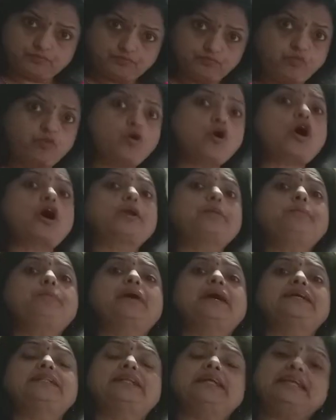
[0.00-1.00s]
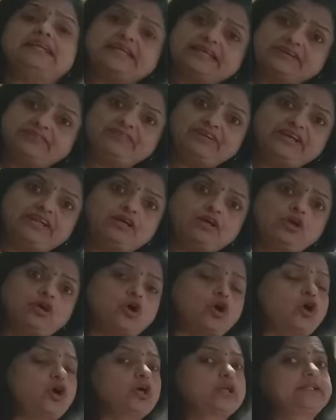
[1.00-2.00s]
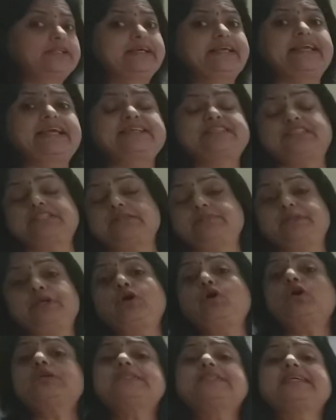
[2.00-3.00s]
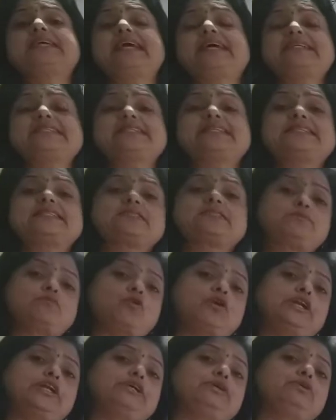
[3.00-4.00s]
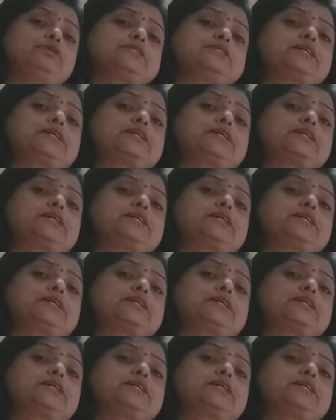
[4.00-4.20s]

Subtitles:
formed by the liquid or the gases, because gaseous molecules